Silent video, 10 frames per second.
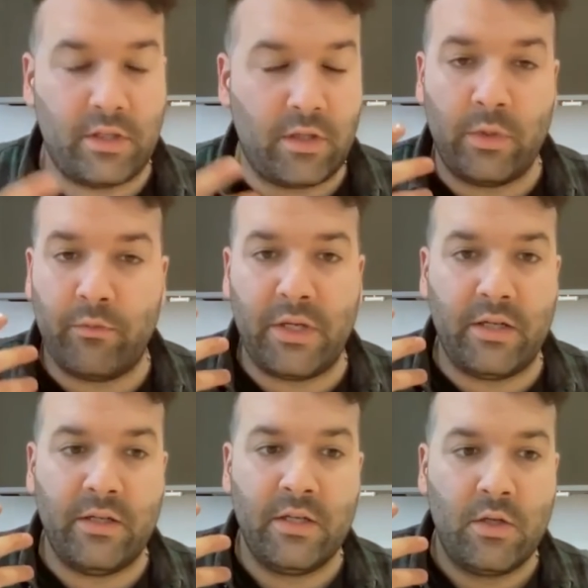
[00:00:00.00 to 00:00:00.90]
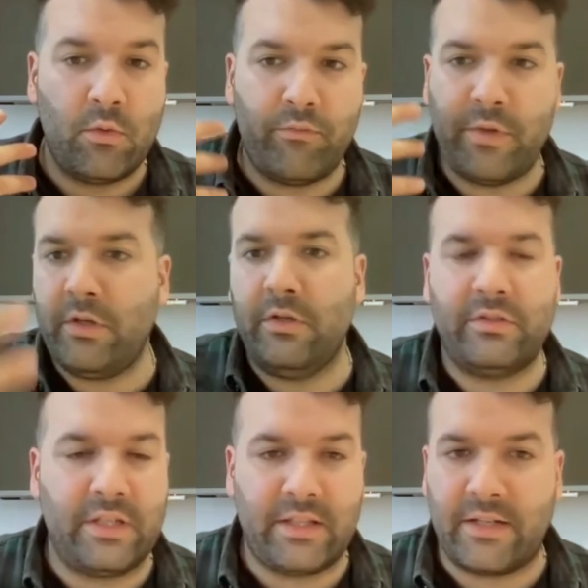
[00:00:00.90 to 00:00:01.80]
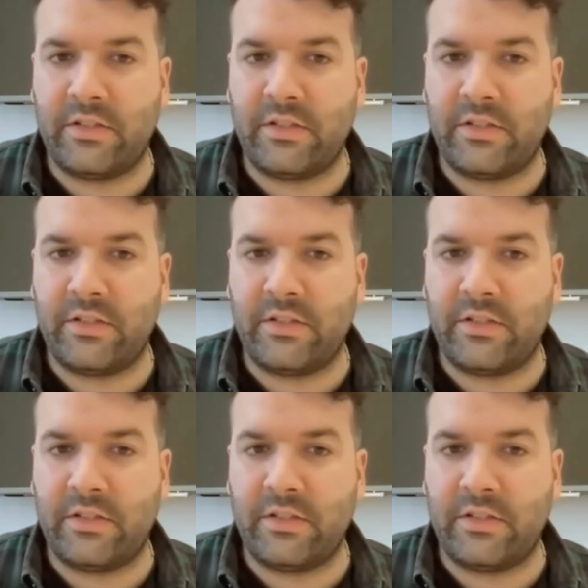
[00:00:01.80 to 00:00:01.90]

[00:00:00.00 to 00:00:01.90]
we've been using that